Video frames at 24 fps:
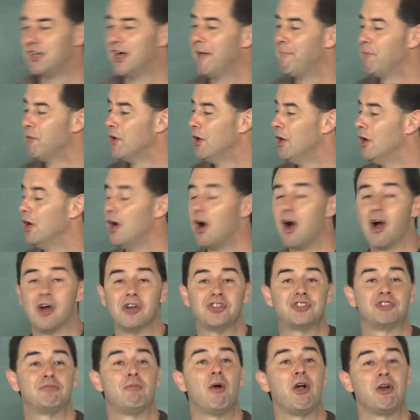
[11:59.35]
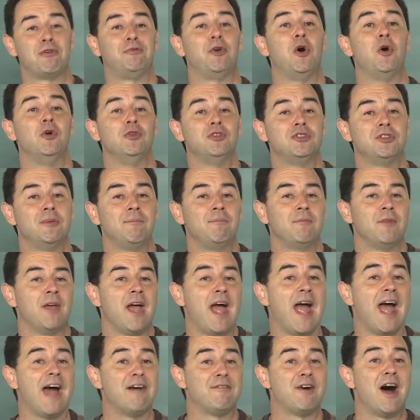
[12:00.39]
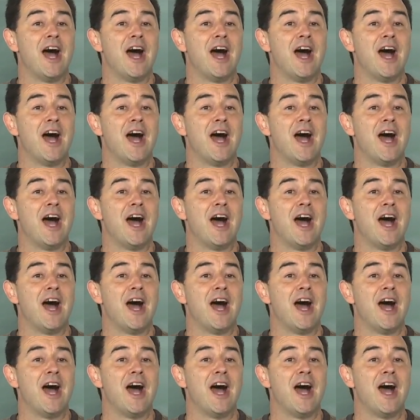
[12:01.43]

that our smartphones have